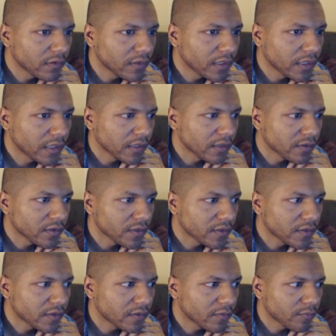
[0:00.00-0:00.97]
I can
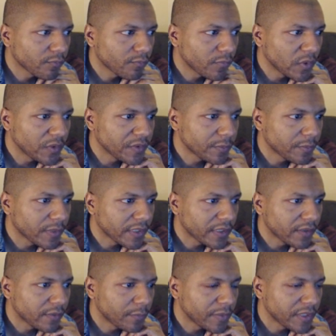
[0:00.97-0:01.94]
just multiply
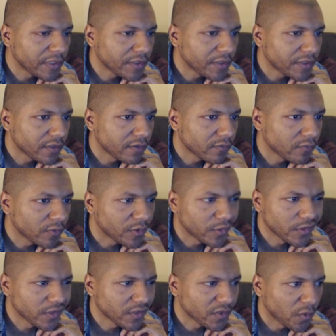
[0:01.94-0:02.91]
the picture, which
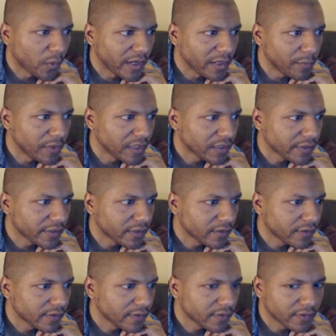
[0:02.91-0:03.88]
is just a white picture.
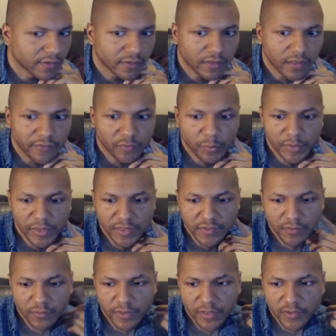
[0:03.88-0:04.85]
Every
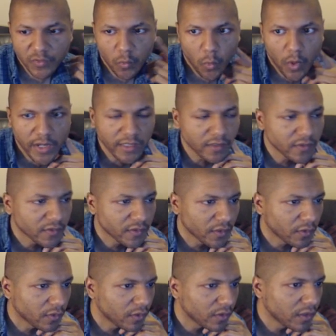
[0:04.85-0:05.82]
pixel in there is white,
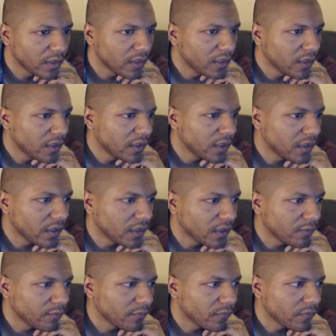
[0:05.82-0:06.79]
so
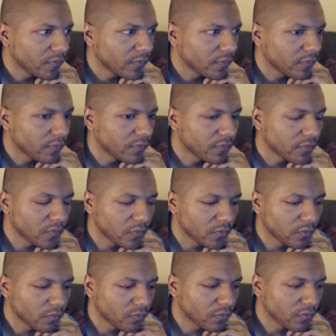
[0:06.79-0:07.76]
um,
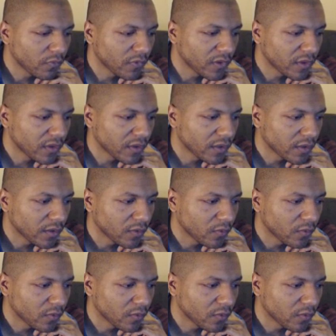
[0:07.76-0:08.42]
the